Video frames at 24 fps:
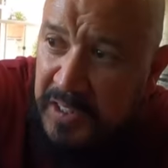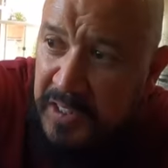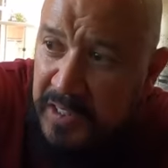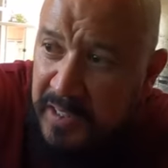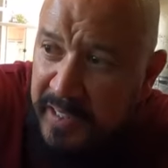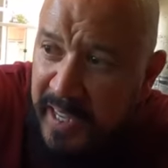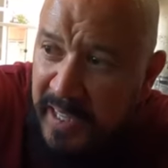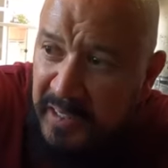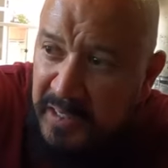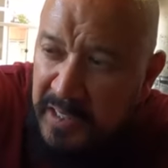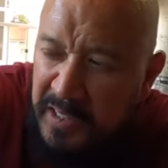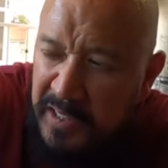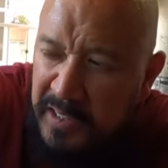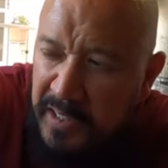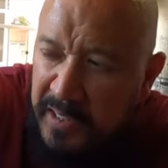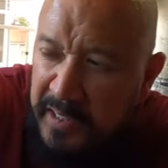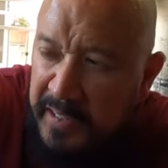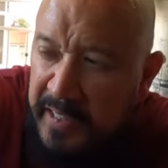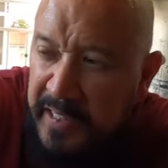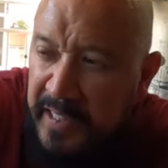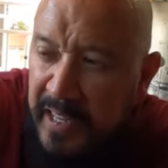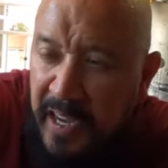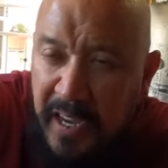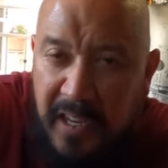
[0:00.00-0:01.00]
is
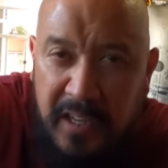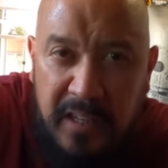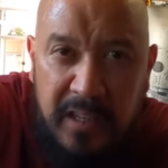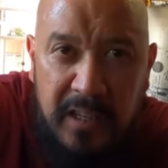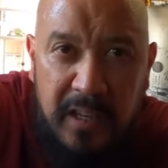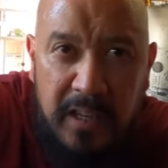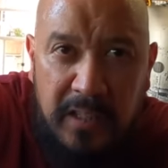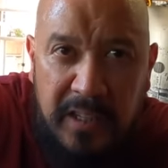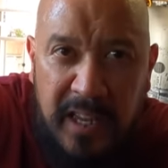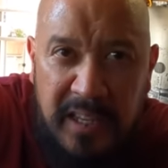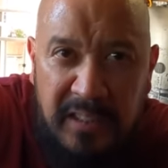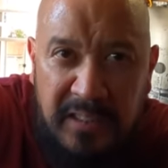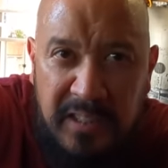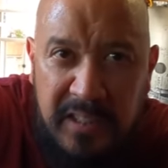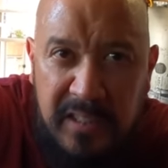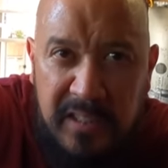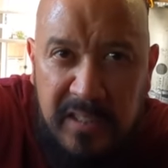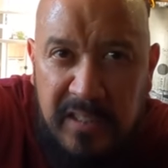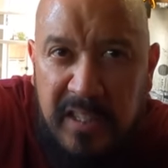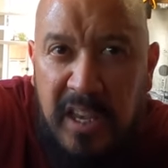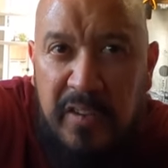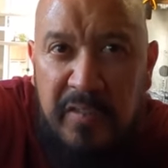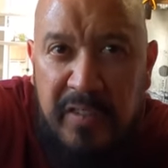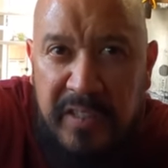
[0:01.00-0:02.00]
1969
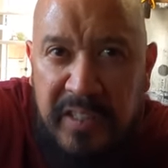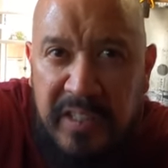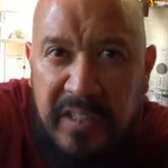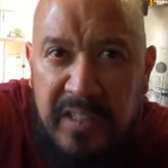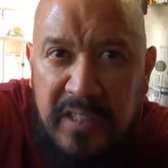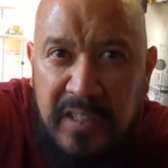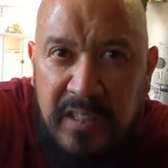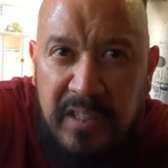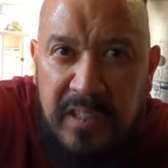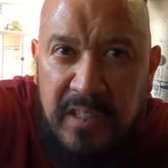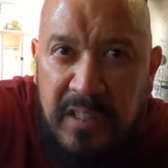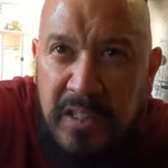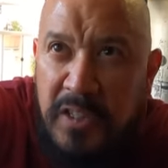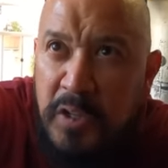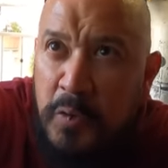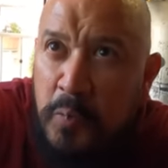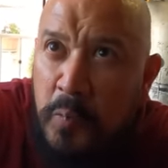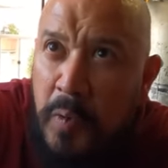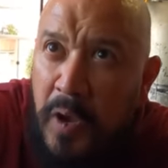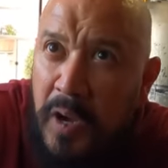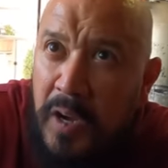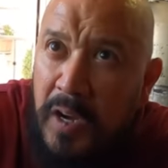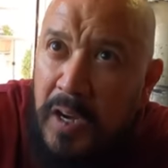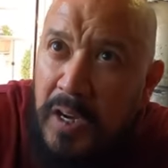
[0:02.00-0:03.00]
1970
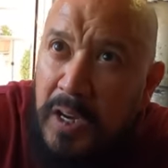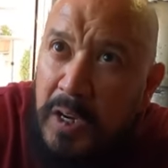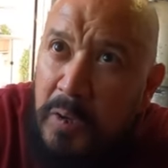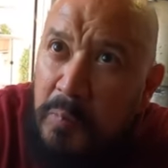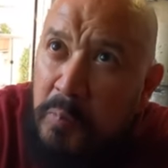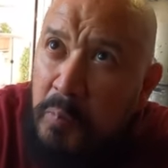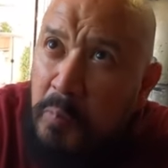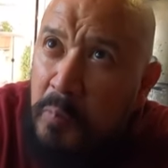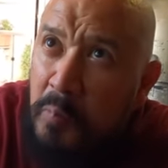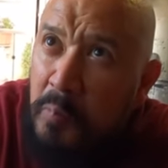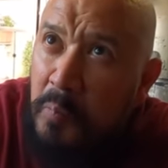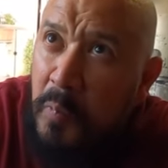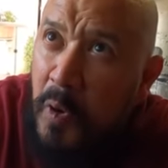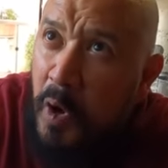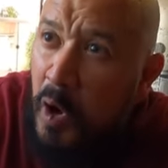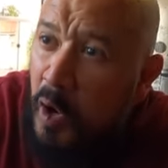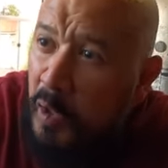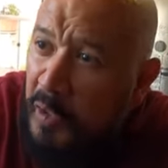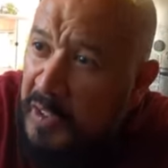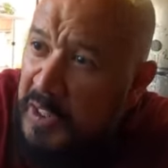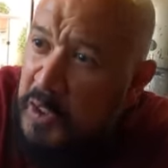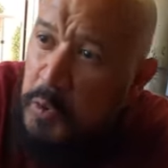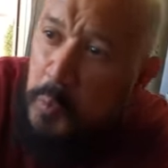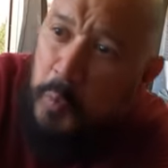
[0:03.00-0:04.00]
um,
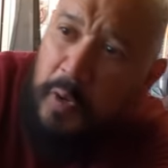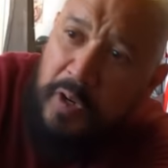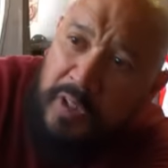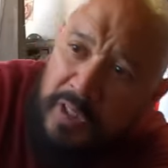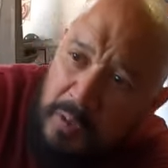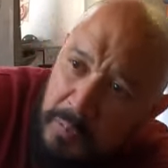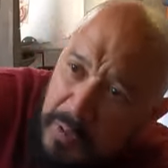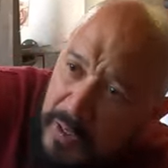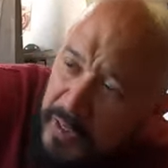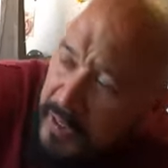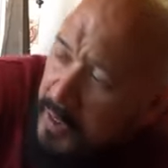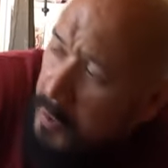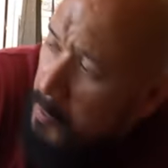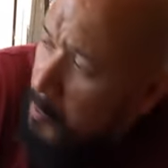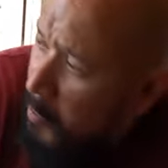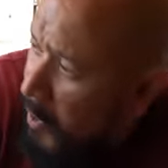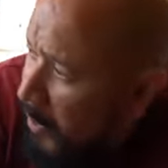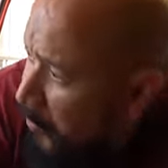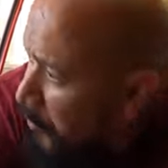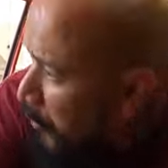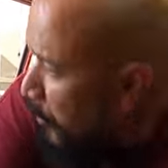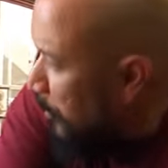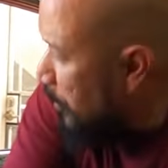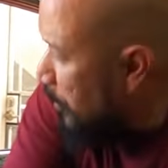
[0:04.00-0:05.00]
all these work let me turn them on for